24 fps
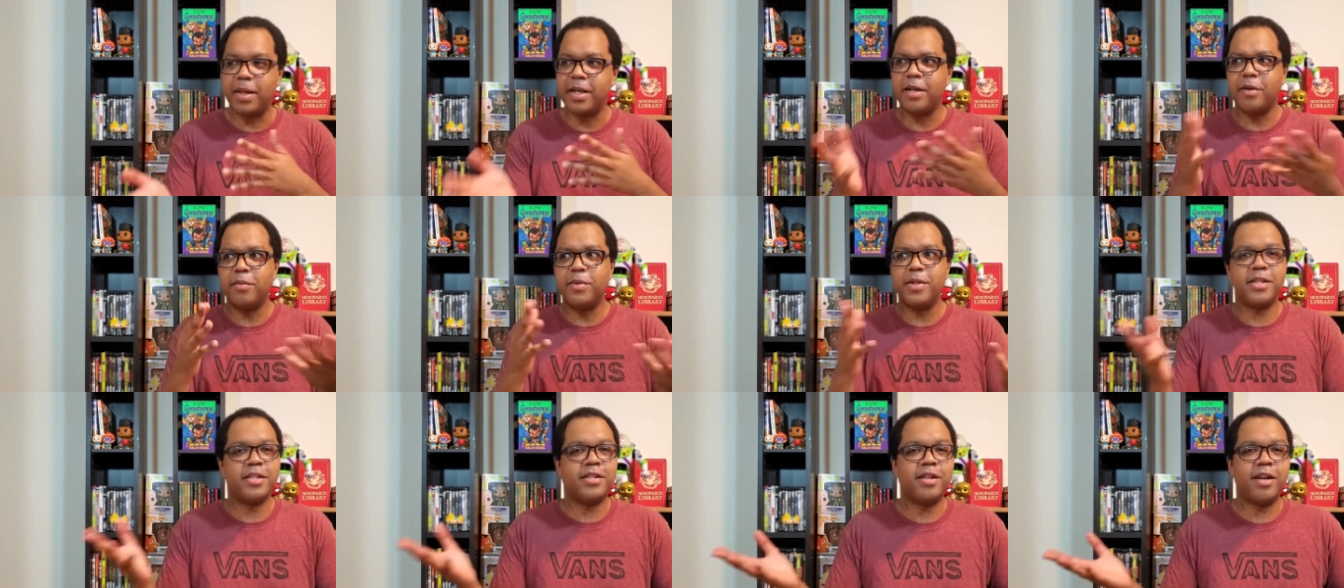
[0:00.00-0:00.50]
I know
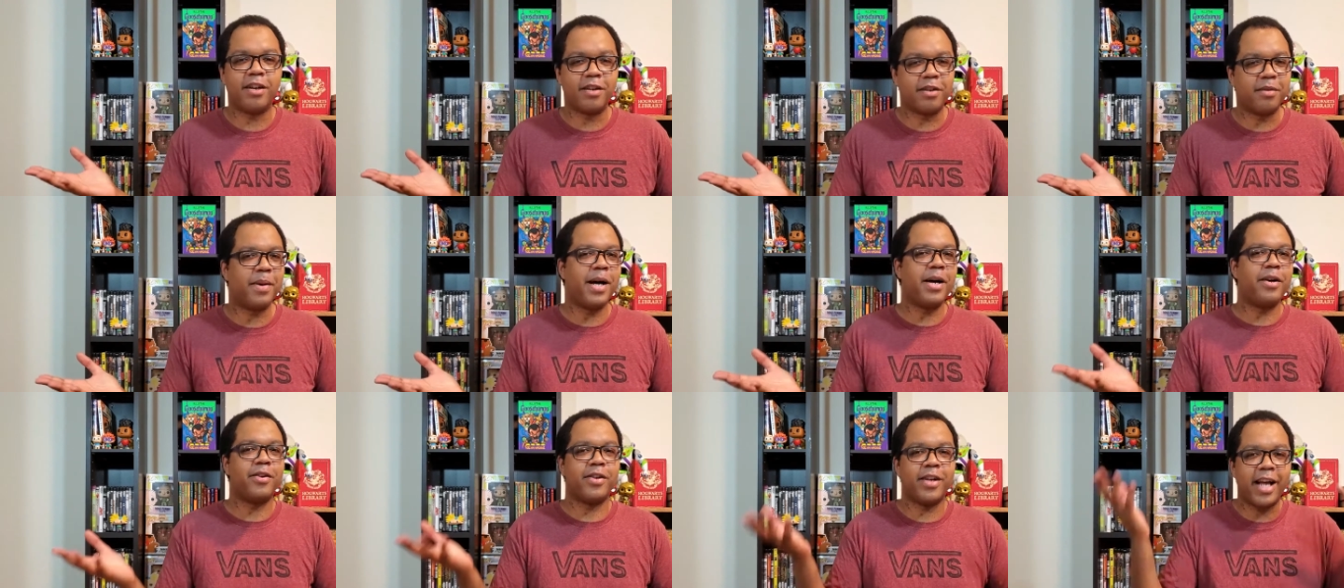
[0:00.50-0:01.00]
we just talked
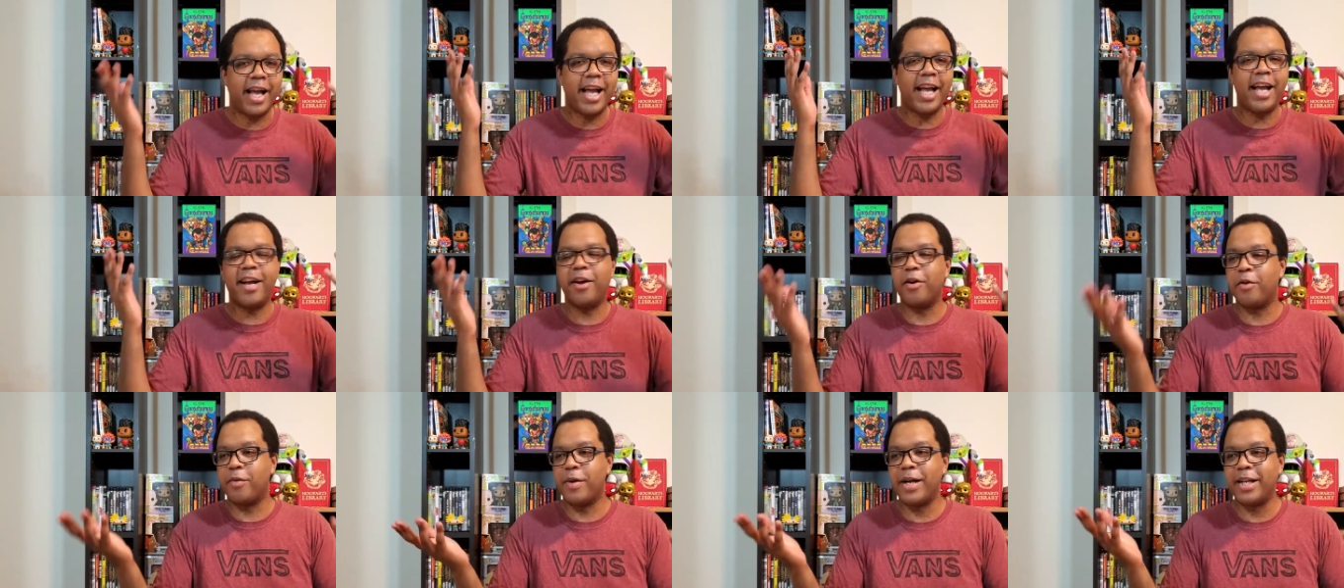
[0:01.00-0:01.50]
about
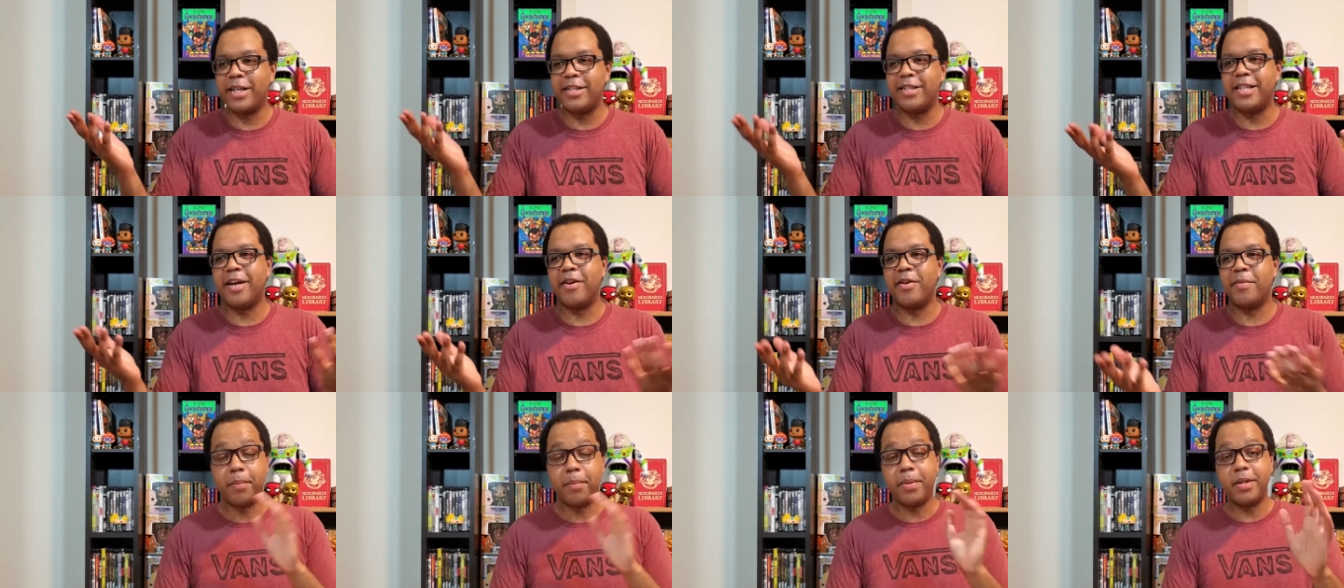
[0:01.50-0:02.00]
Hereditary,